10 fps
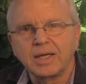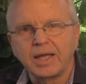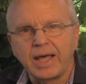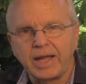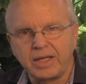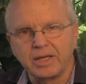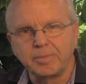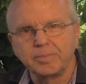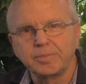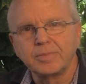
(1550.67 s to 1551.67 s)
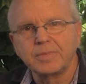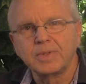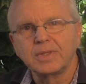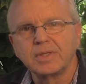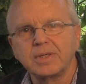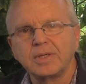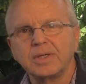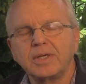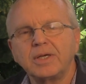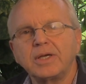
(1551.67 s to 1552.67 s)
at him
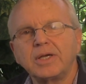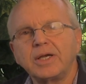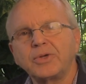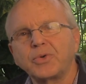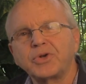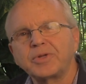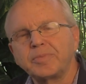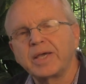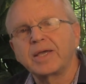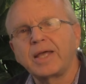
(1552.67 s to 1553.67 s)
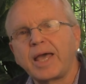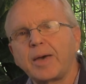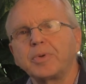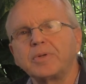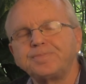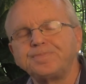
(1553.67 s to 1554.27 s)
in order to make it happen.